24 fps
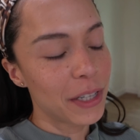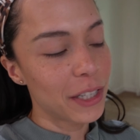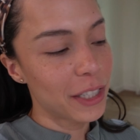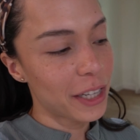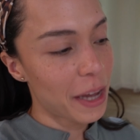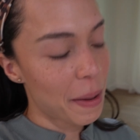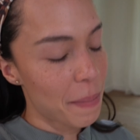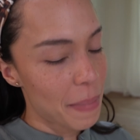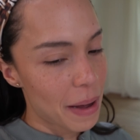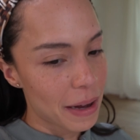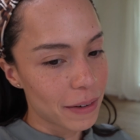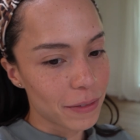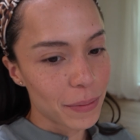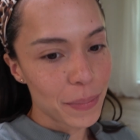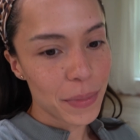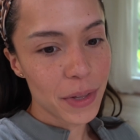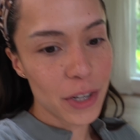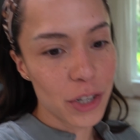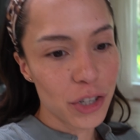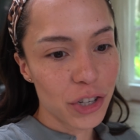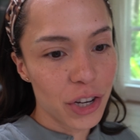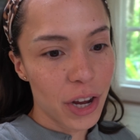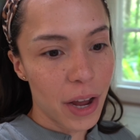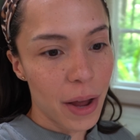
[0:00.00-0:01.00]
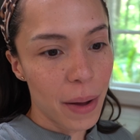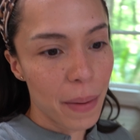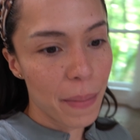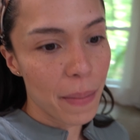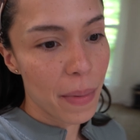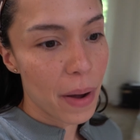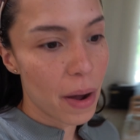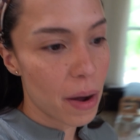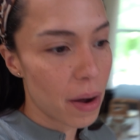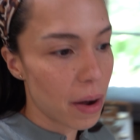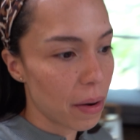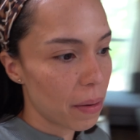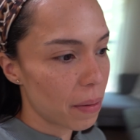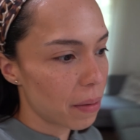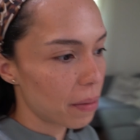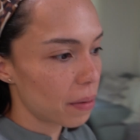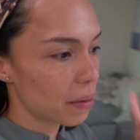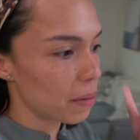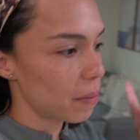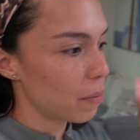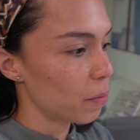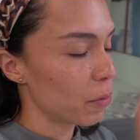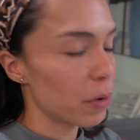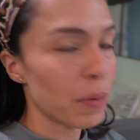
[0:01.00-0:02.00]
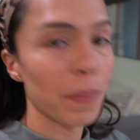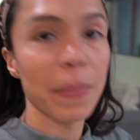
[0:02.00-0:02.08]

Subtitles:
just came back from the gym. We're